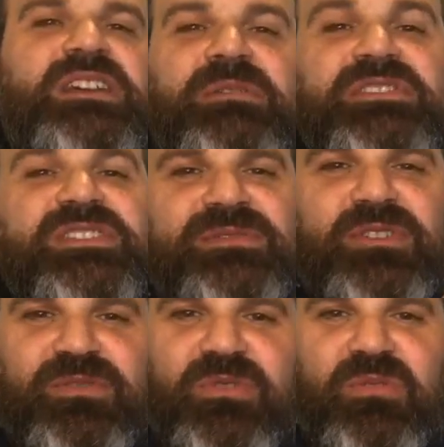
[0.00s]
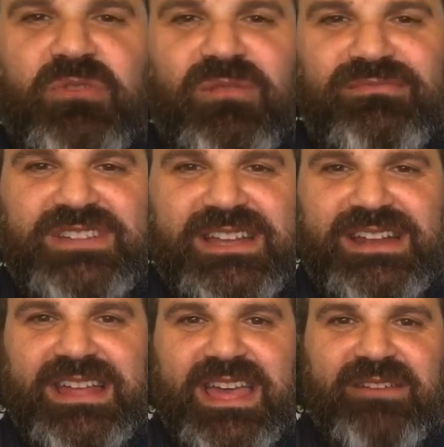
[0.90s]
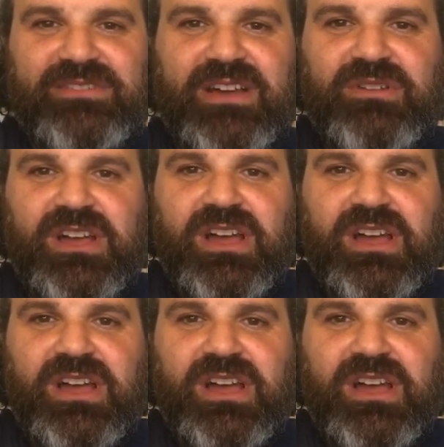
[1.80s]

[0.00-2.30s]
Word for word: God, I've been teaching oh, oh, a oh, decade and a half now.